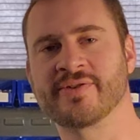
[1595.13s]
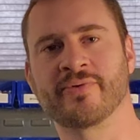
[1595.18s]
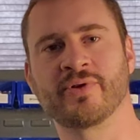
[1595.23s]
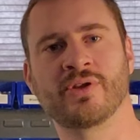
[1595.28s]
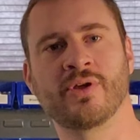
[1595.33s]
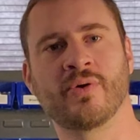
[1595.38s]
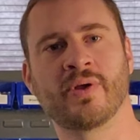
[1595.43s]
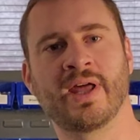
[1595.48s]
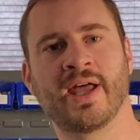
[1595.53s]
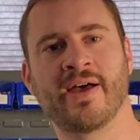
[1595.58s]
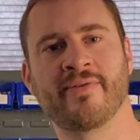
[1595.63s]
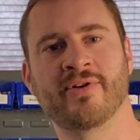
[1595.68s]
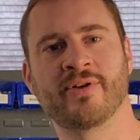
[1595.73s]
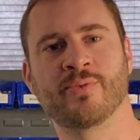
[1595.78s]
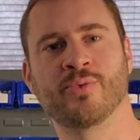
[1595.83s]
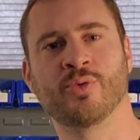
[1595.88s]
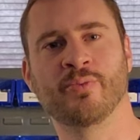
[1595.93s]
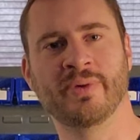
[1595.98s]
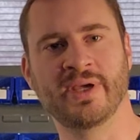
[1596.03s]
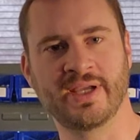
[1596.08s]
If we don't have it,
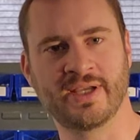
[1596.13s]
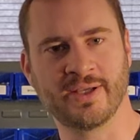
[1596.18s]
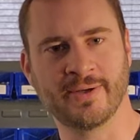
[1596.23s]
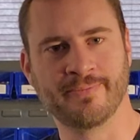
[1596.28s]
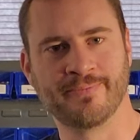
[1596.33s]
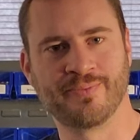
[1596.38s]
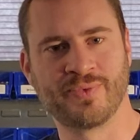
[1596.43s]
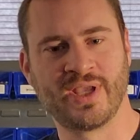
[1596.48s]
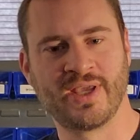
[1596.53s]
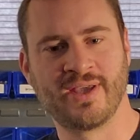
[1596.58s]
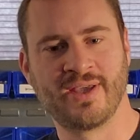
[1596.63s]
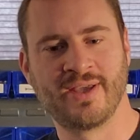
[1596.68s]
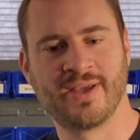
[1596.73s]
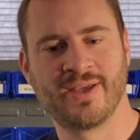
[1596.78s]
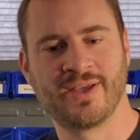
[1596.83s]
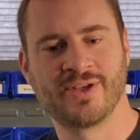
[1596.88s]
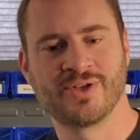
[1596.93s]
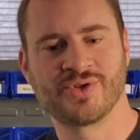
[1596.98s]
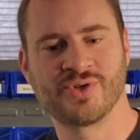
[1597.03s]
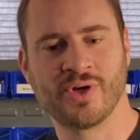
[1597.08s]
make it.
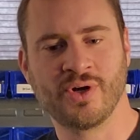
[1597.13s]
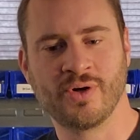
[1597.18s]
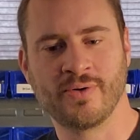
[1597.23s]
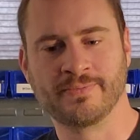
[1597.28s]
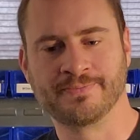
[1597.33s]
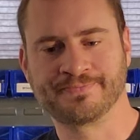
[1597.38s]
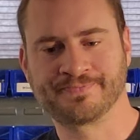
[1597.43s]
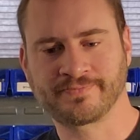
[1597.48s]
So